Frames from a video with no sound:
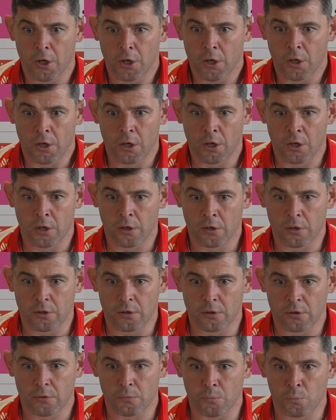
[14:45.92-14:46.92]

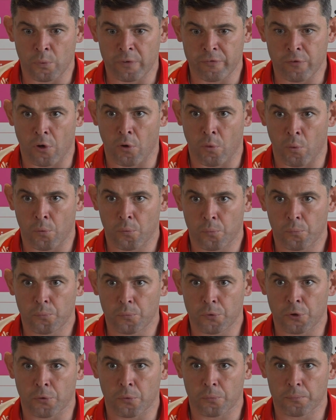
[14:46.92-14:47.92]
we've got,
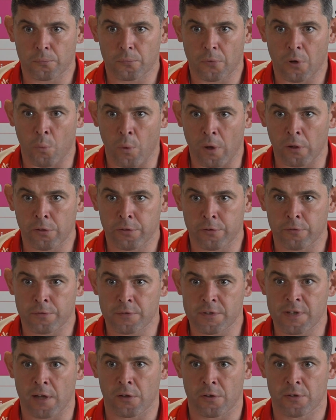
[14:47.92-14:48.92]
you know, a wealth of
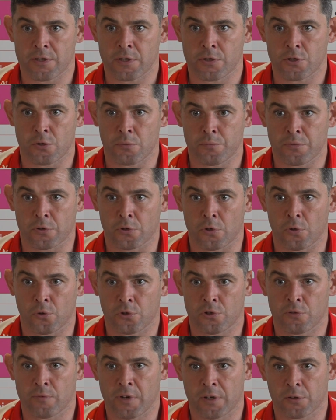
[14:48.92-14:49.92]
talent in terms of the
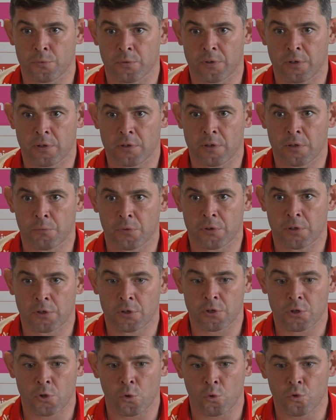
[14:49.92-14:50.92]
coaching ranks within
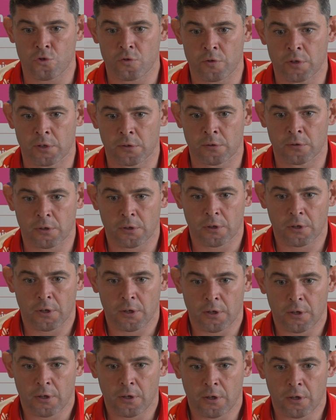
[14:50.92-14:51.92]
this country, and
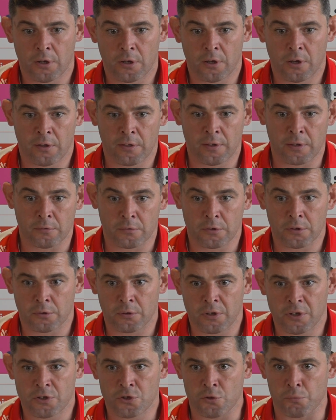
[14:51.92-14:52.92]
I think, you know,
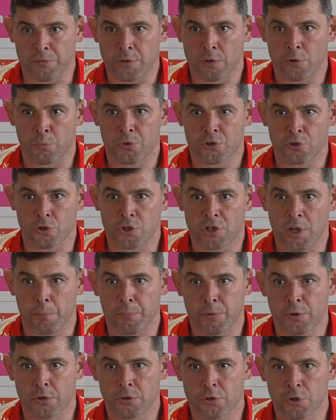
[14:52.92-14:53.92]
it's something that we should
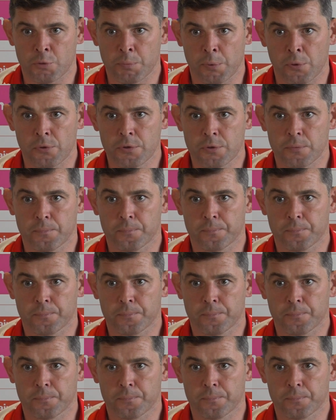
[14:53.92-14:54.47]
champion as a sport.